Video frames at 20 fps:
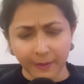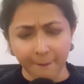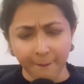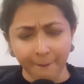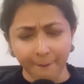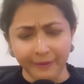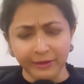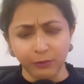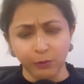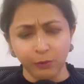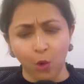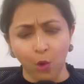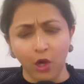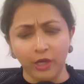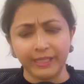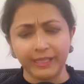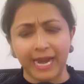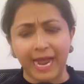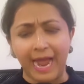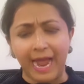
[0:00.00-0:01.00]
But
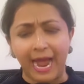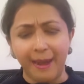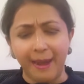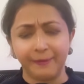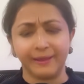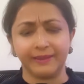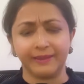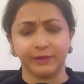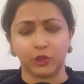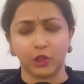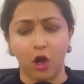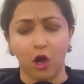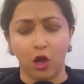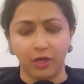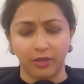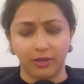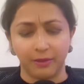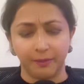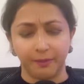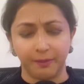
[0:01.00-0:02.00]
what happened
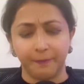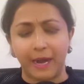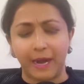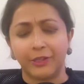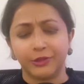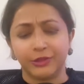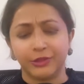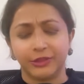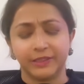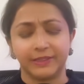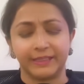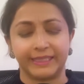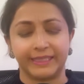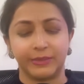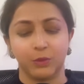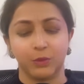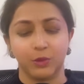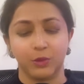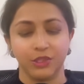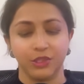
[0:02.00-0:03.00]

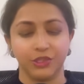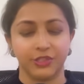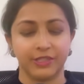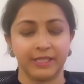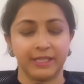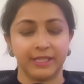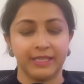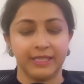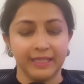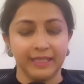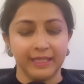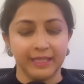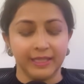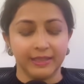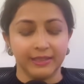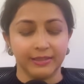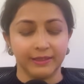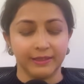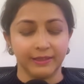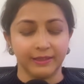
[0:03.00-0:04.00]
parallelly was
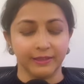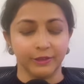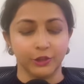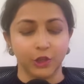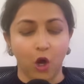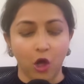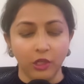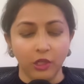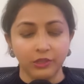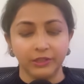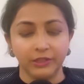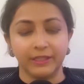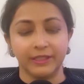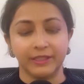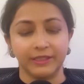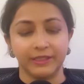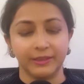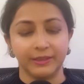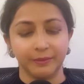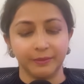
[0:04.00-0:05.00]
the
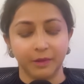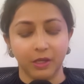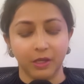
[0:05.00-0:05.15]
dollar